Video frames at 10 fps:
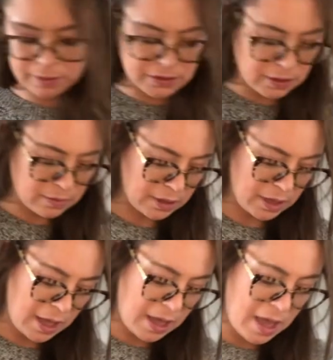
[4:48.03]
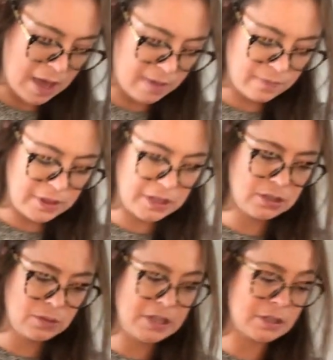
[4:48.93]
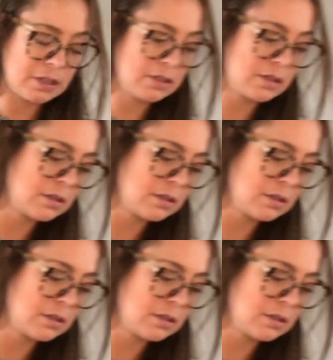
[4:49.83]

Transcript: So I have these tweezers.